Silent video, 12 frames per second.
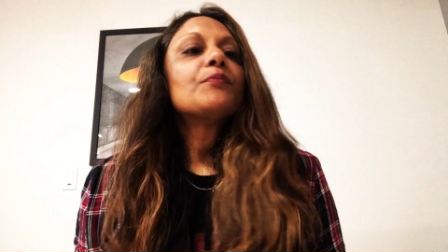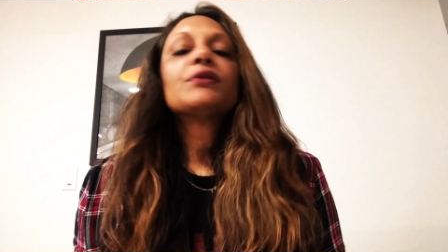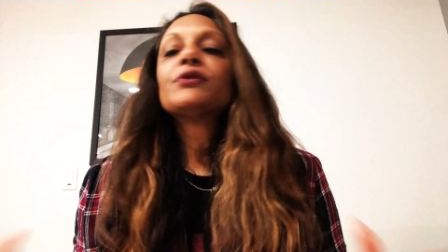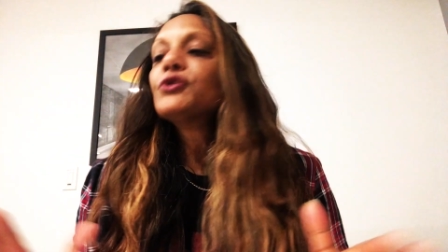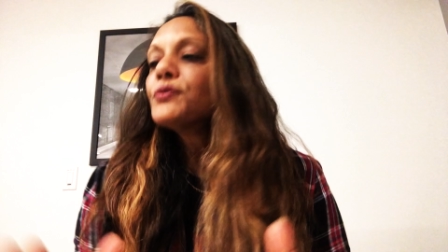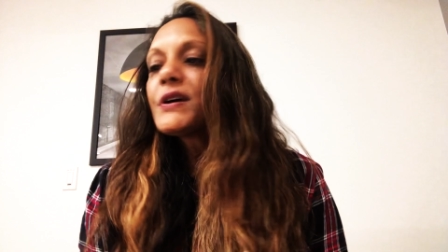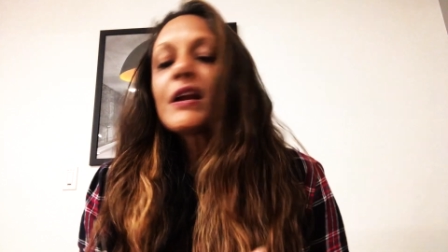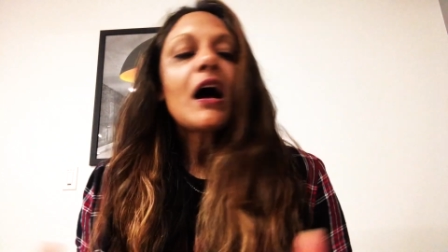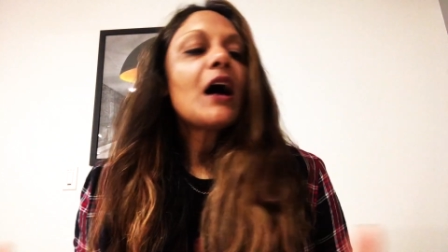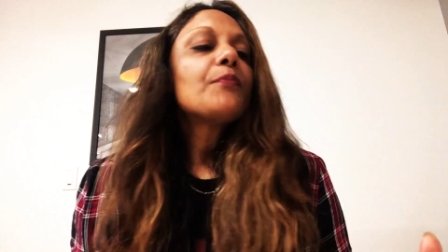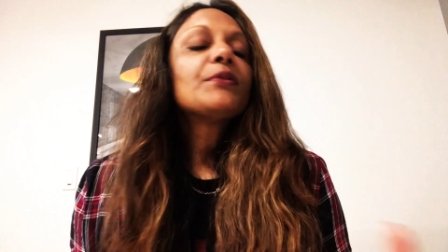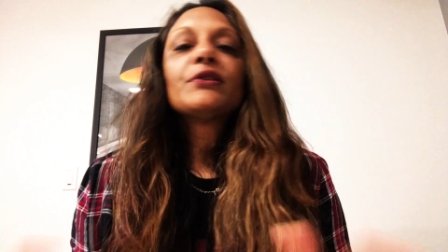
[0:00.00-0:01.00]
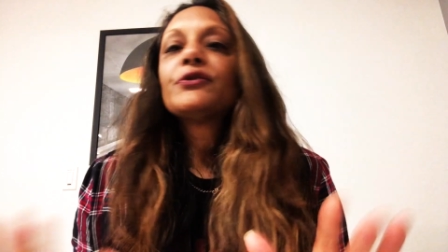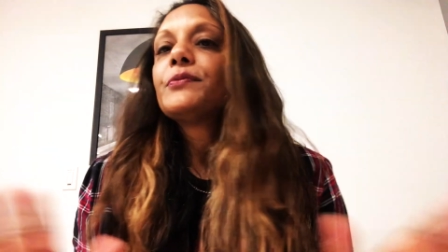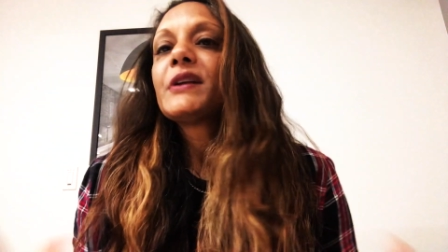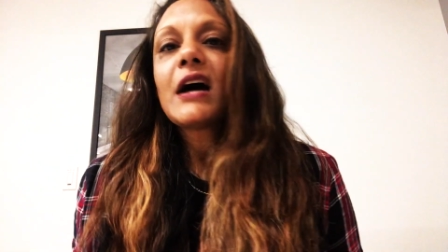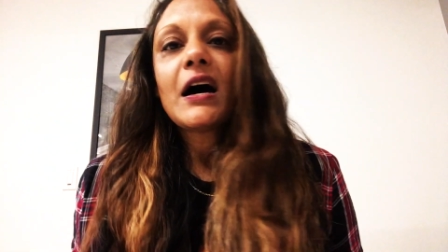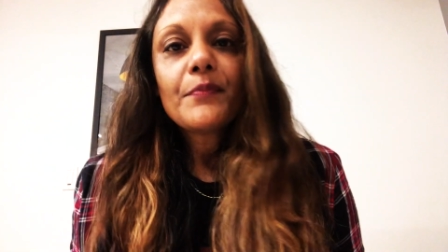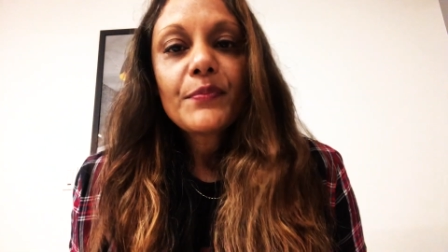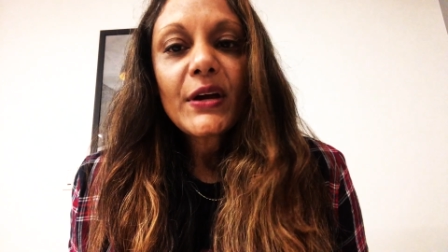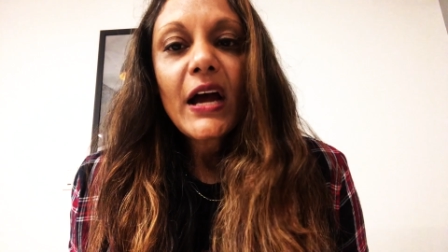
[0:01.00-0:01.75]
lube it up, lube it up.